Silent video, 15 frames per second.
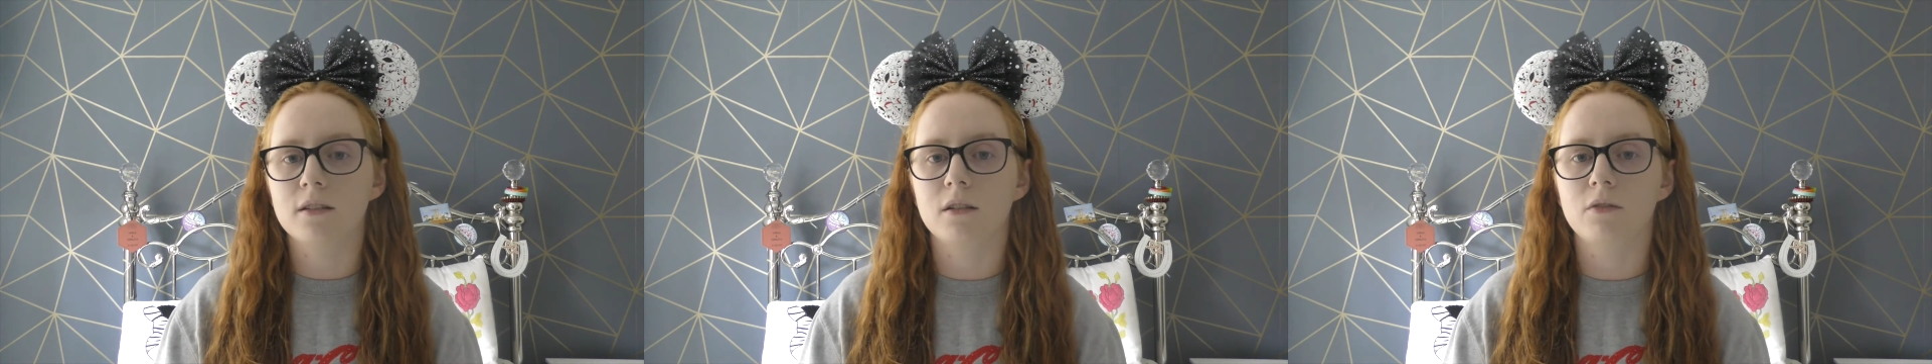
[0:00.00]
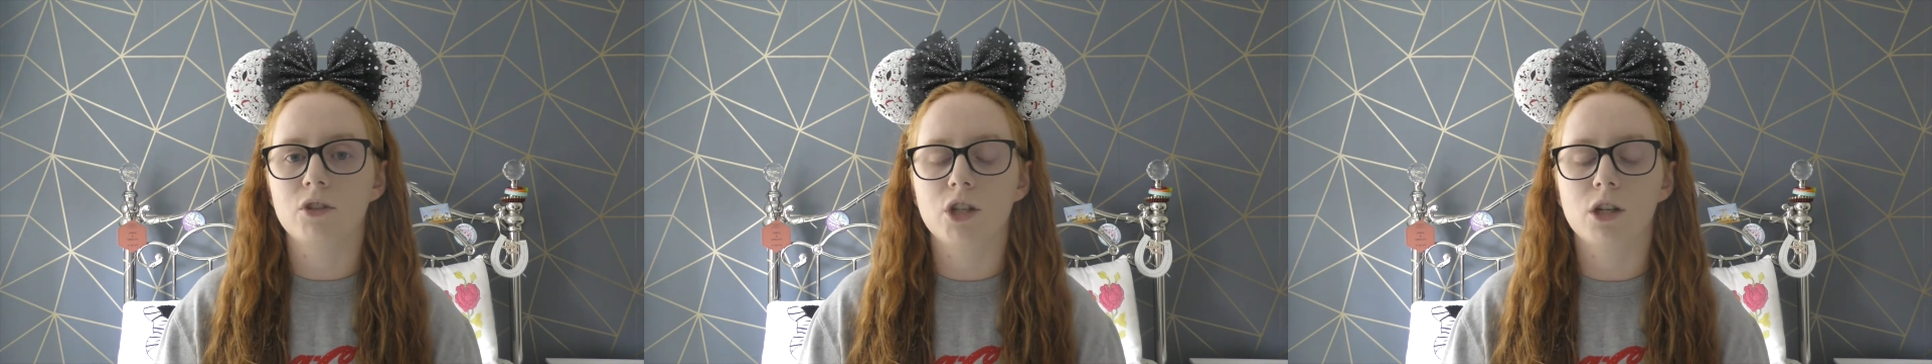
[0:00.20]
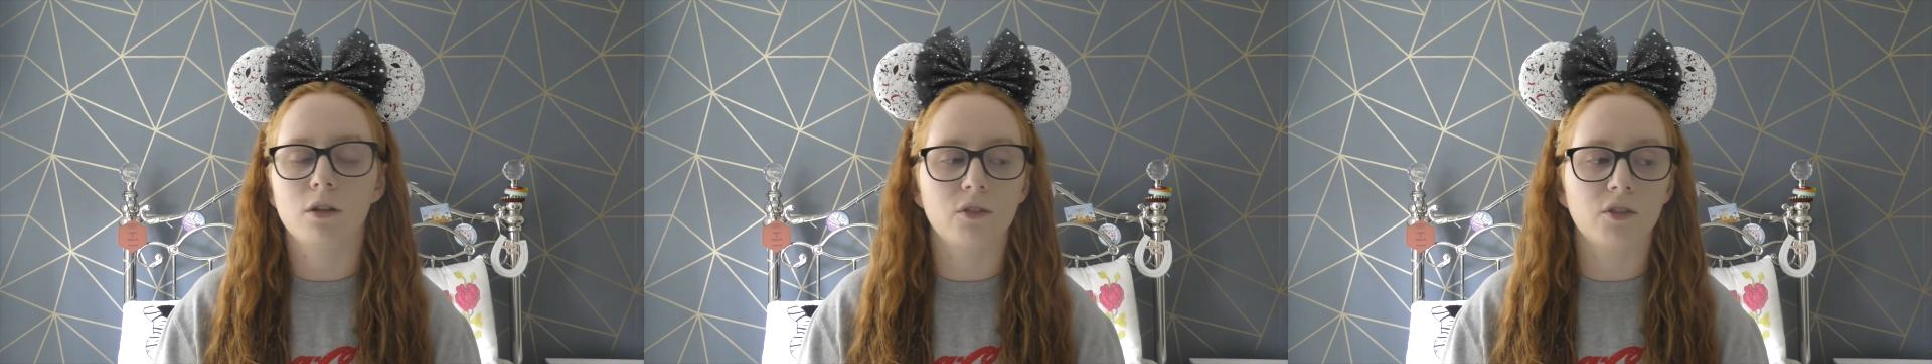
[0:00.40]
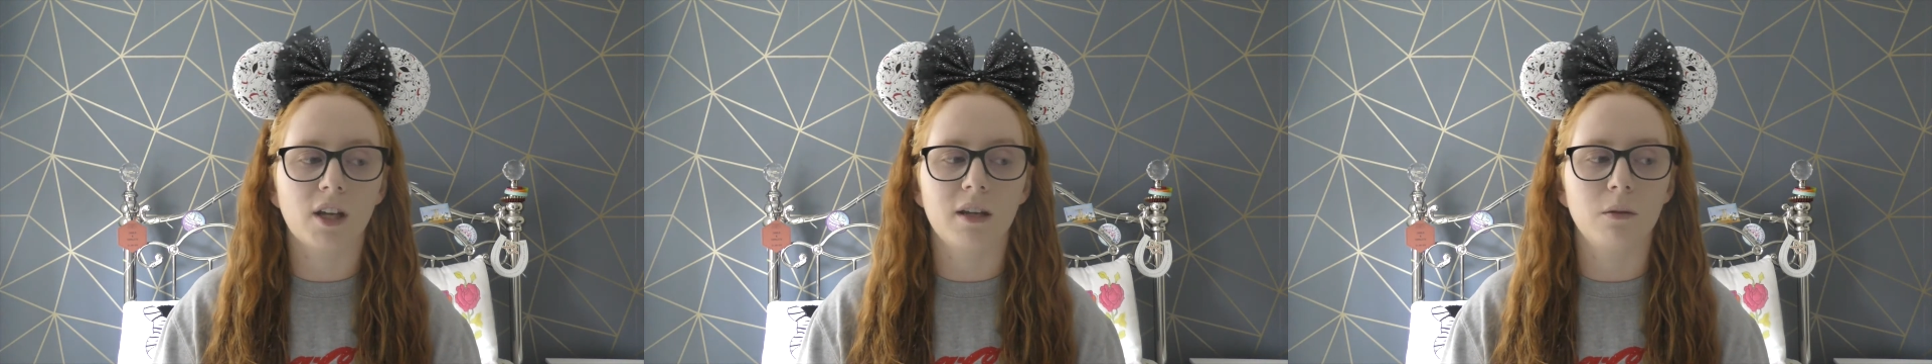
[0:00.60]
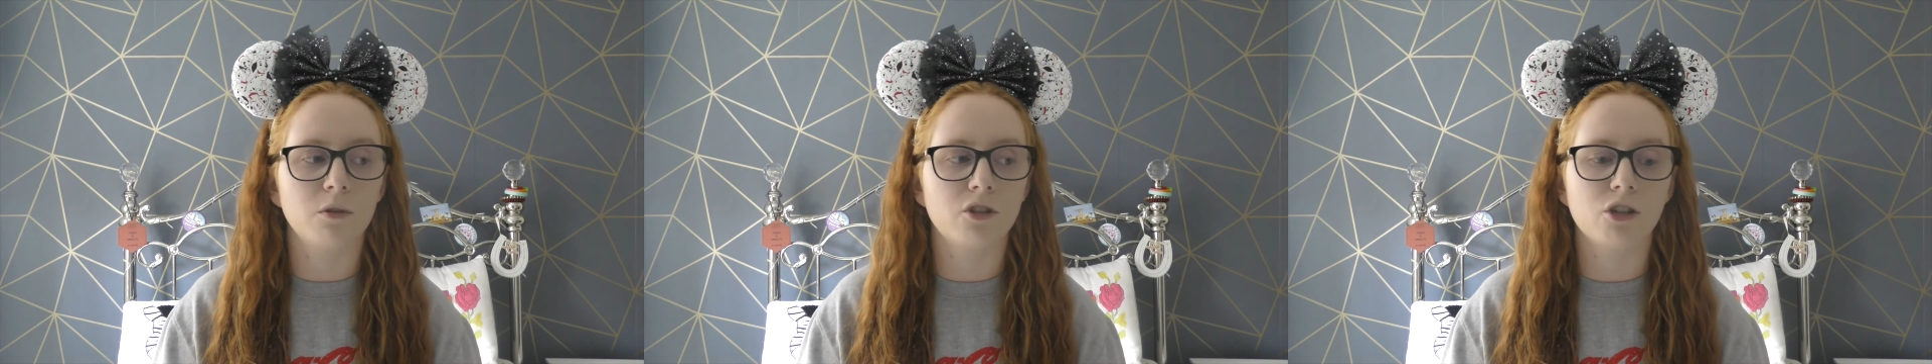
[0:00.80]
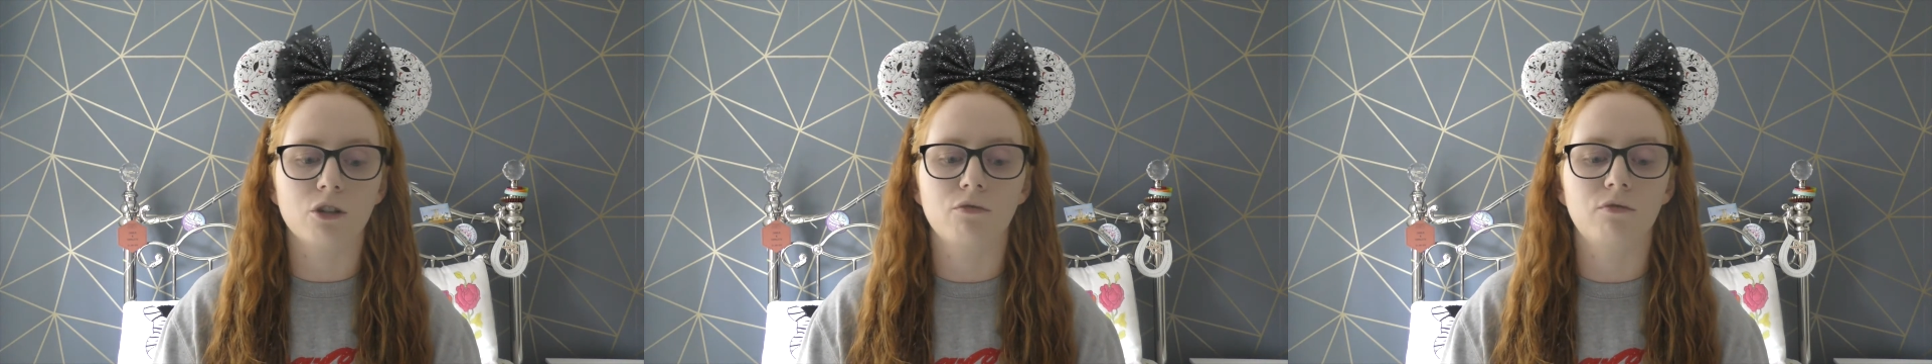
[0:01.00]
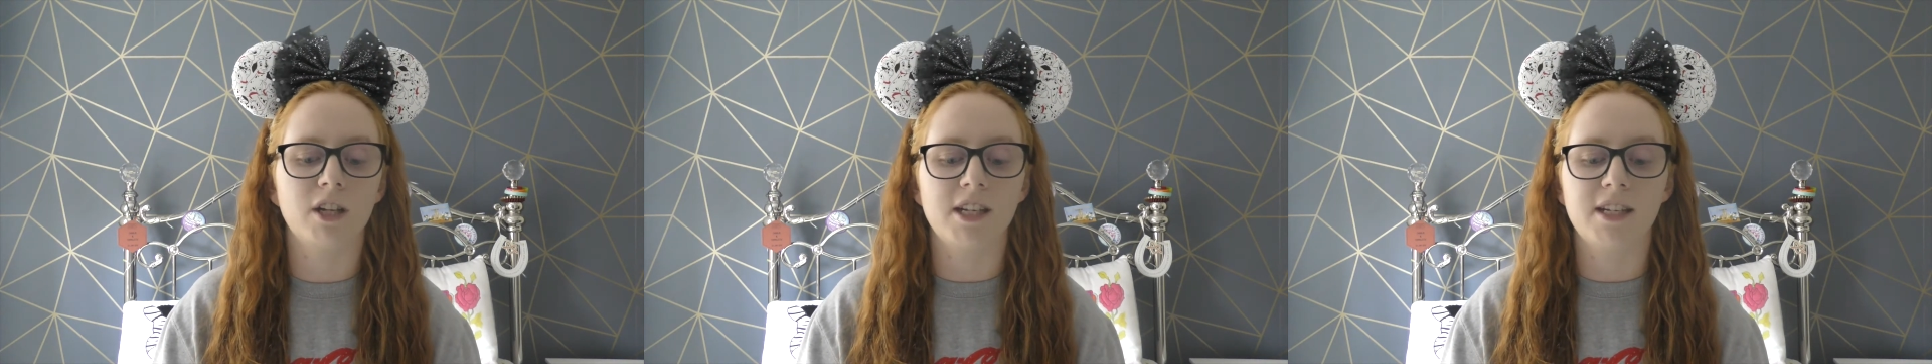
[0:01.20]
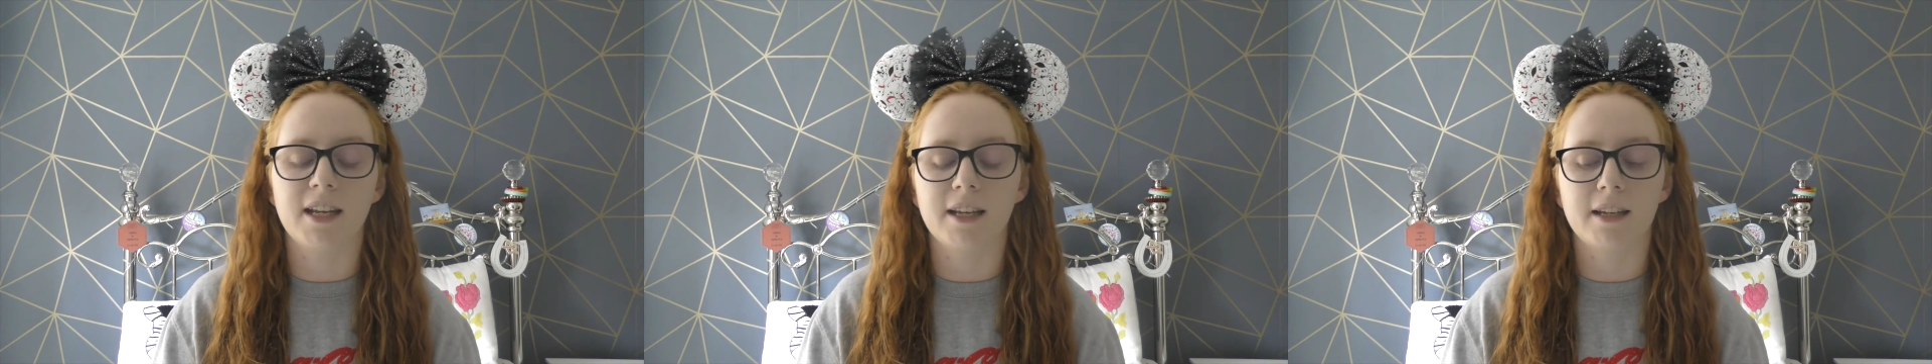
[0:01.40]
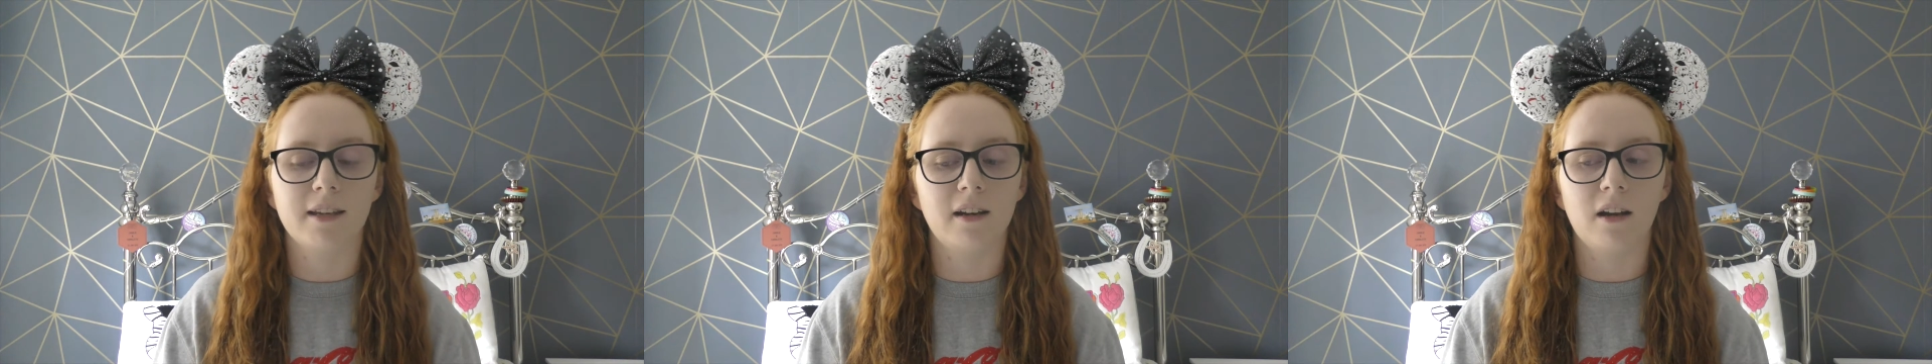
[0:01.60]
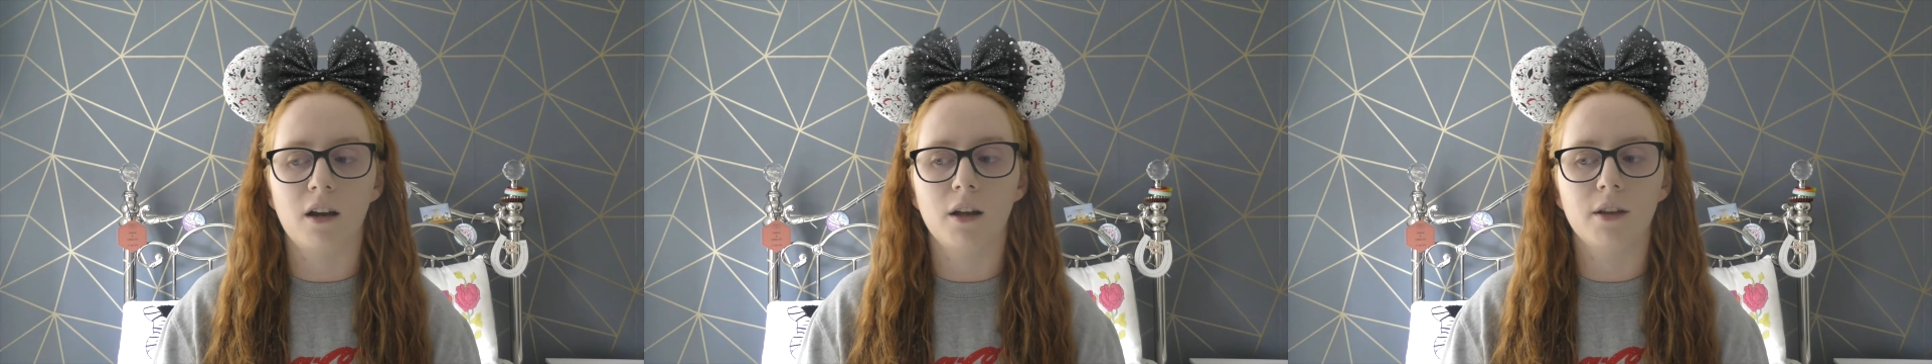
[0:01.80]
of Tuesday was just
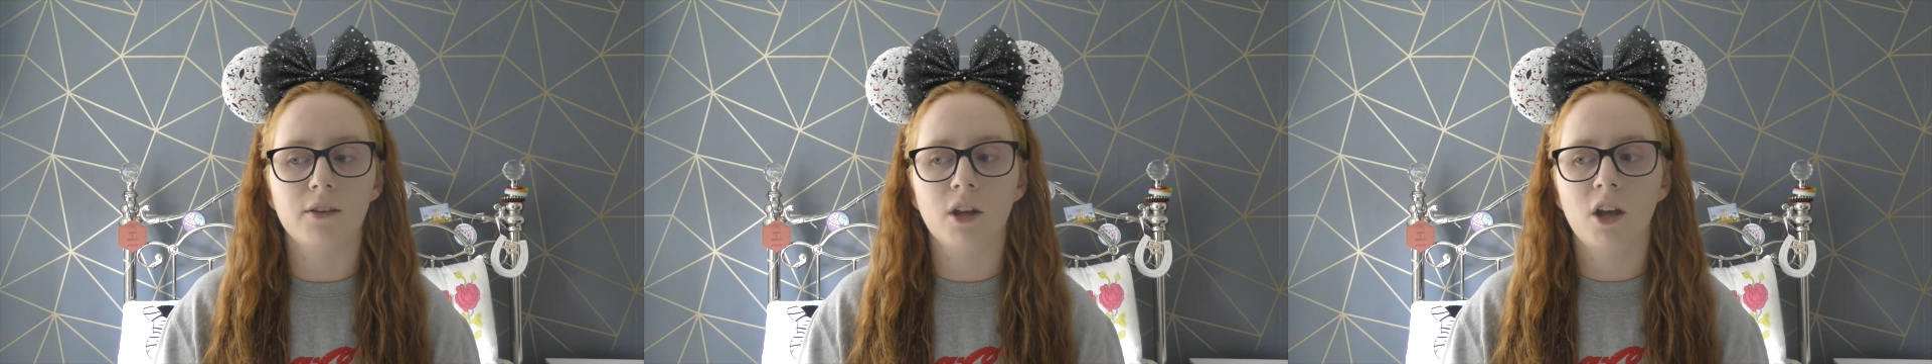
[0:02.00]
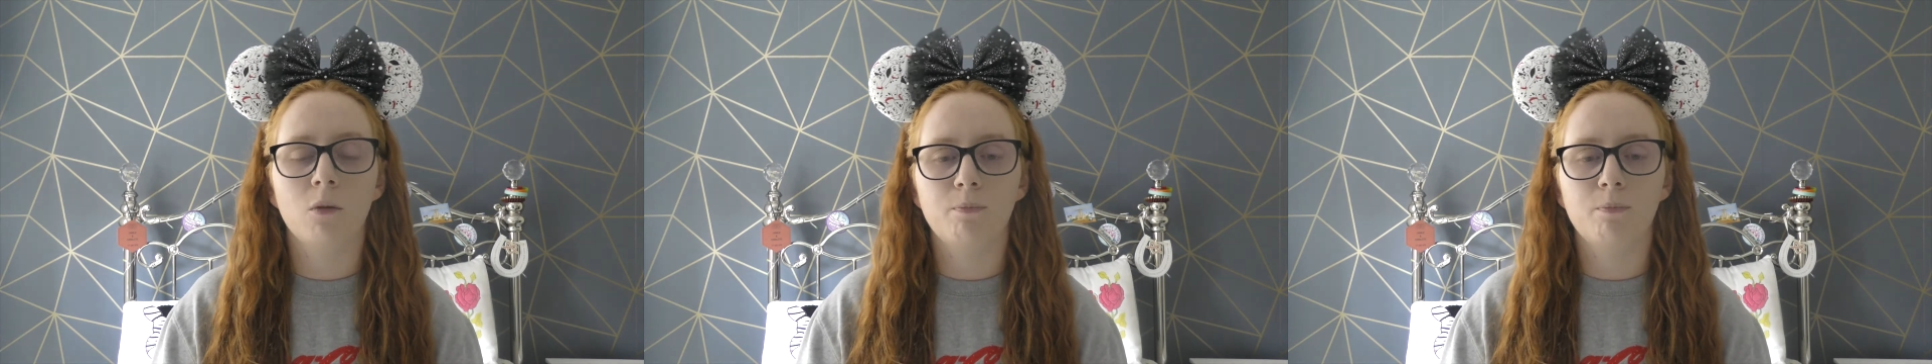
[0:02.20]
ridiculous.